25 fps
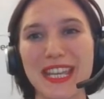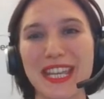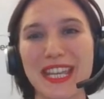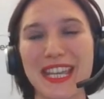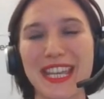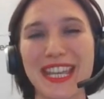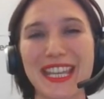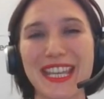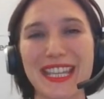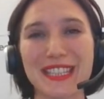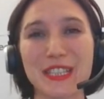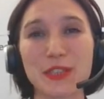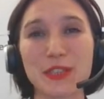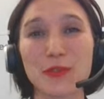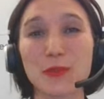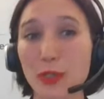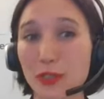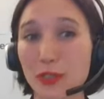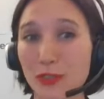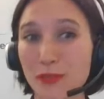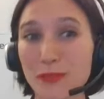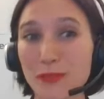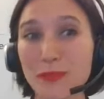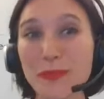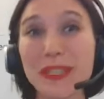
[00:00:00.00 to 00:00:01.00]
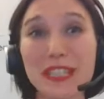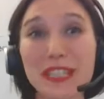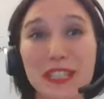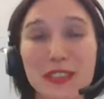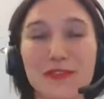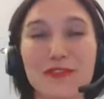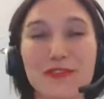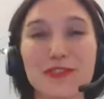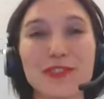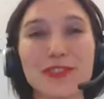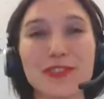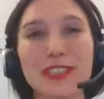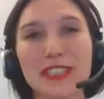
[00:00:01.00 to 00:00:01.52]
And it was a
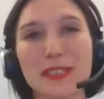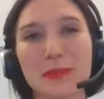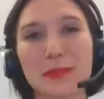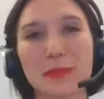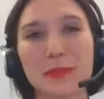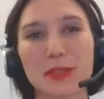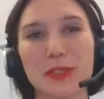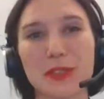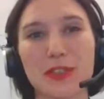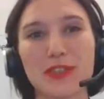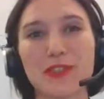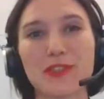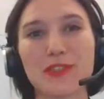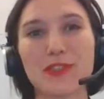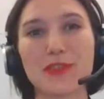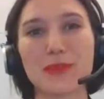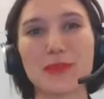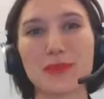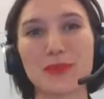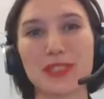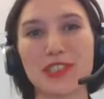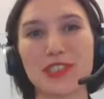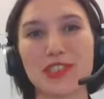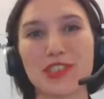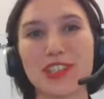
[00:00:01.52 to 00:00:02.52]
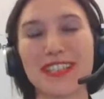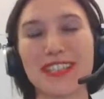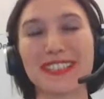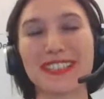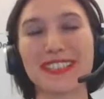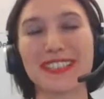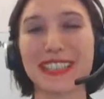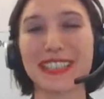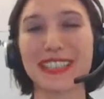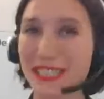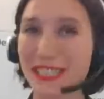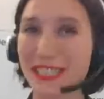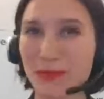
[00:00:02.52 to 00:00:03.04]
meaningful experience which has
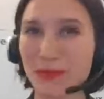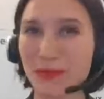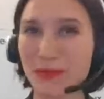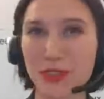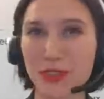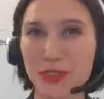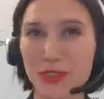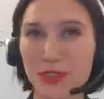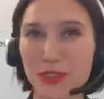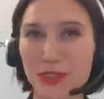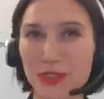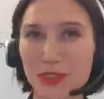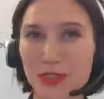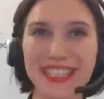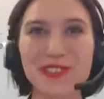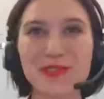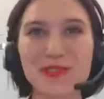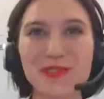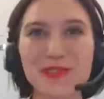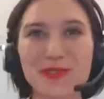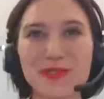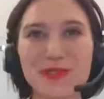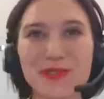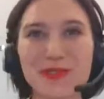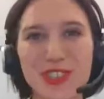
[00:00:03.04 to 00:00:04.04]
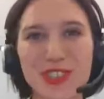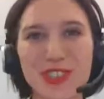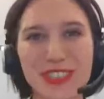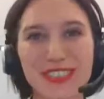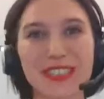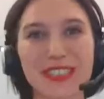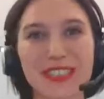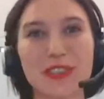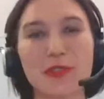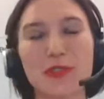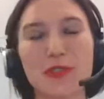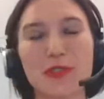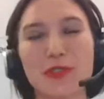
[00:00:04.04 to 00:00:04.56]
led me today to
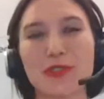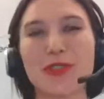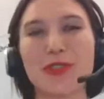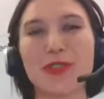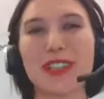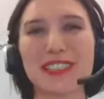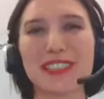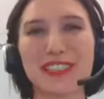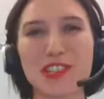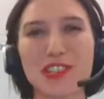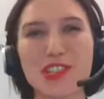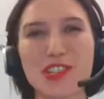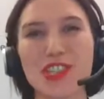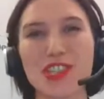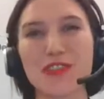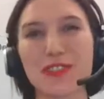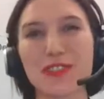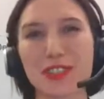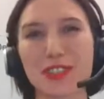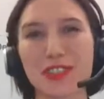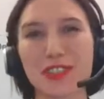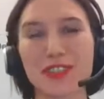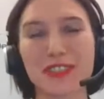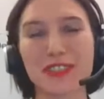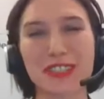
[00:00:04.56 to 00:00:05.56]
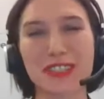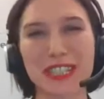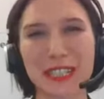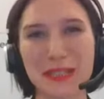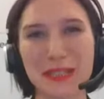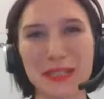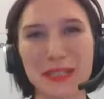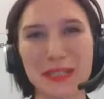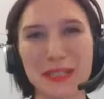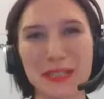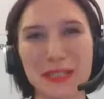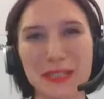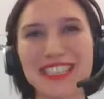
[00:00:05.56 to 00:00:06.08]
JCDecaux as Chief
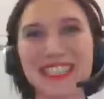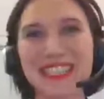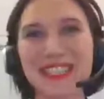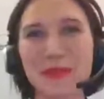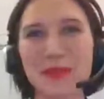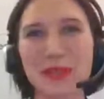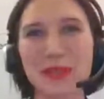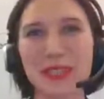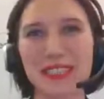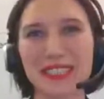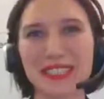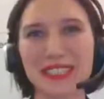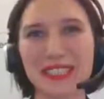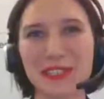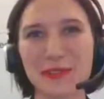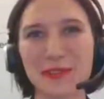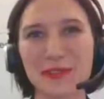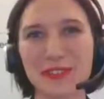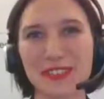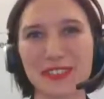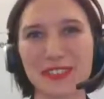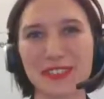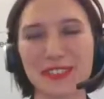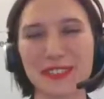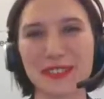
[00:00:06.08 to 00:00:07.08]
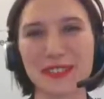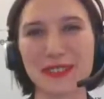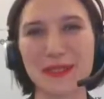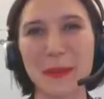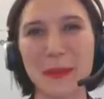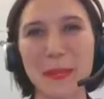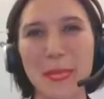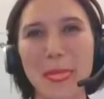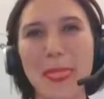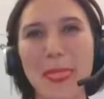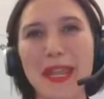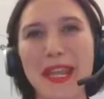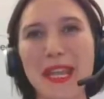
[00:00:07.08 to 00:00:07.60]
Sustainability and Quality Officer.
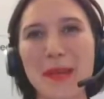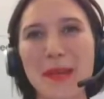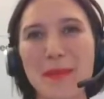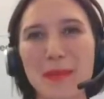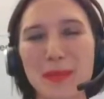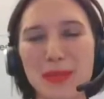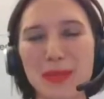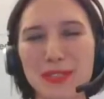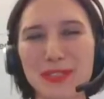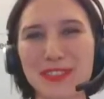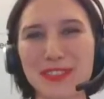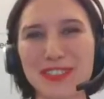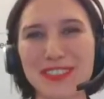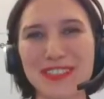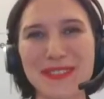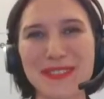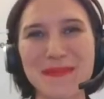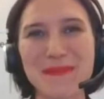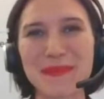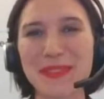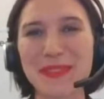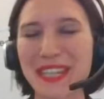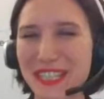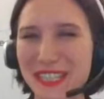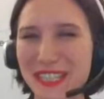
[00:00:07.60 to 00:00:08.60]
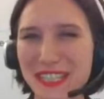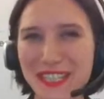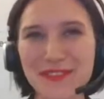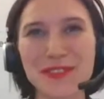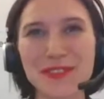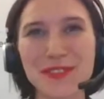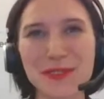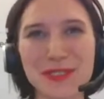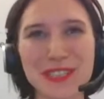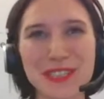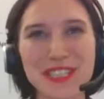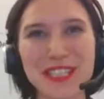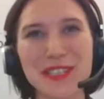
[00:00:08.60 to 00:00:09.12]
But enough
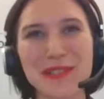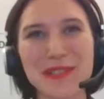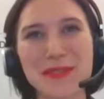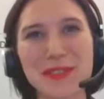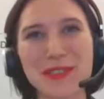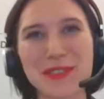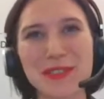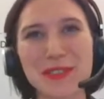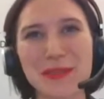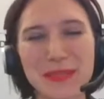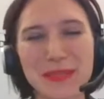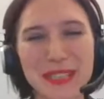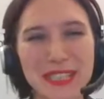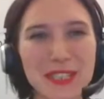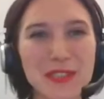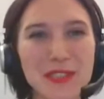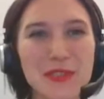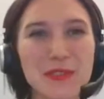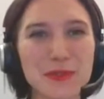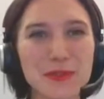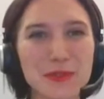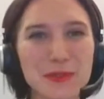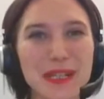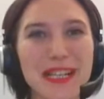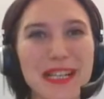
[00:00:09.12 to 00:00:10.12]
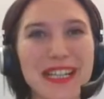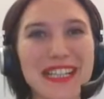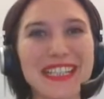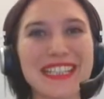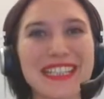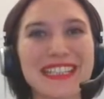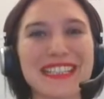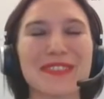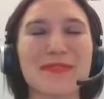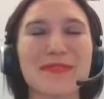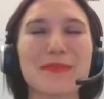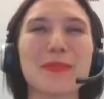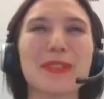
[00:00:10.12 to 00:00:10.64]
talking about me, you're right.
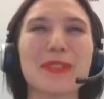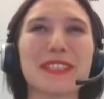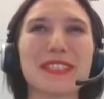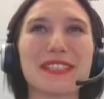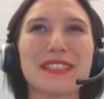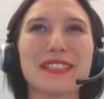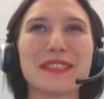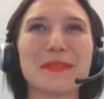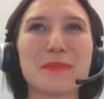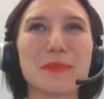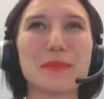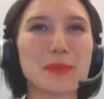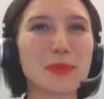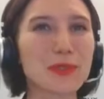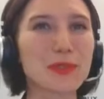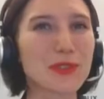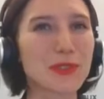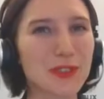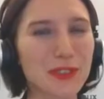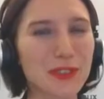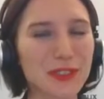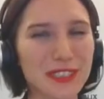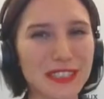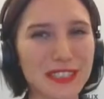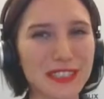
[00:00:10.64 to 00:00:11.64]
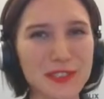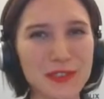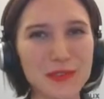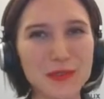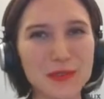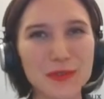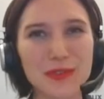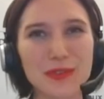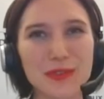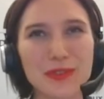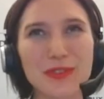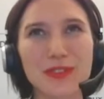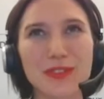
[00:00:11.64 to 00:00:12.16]
What is important is to
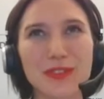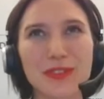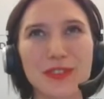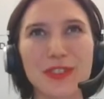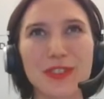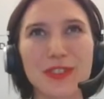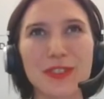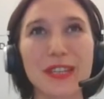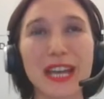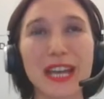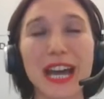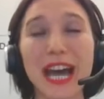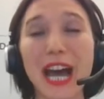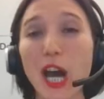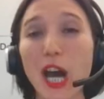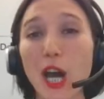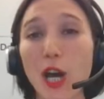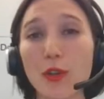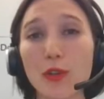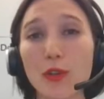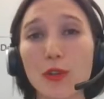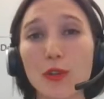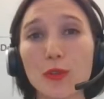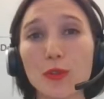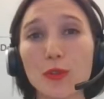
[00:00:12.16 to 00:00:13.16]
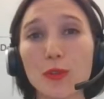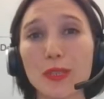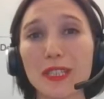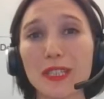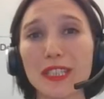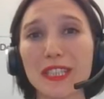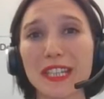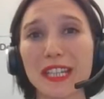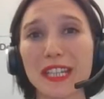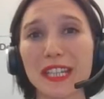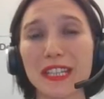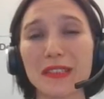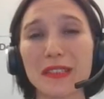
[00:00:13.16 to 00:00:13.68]
understand how we
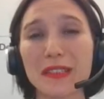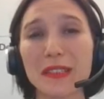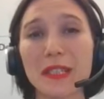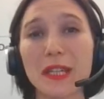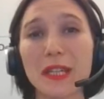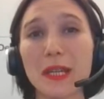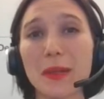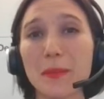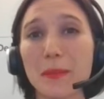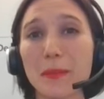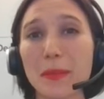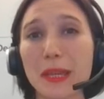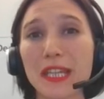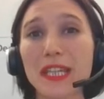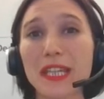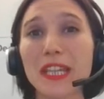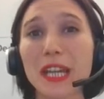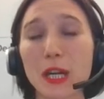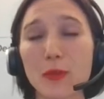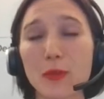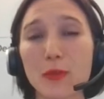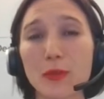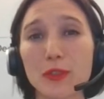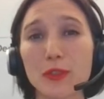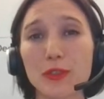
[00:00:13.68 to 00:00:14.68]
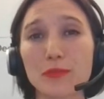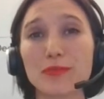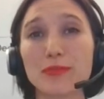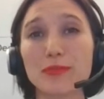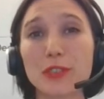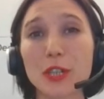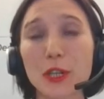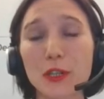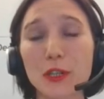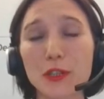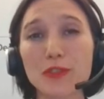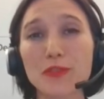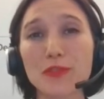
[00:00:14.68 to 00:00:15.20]
can make our
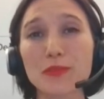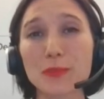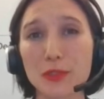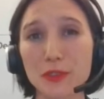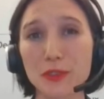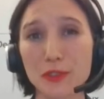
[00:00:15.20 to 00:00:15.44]
brand more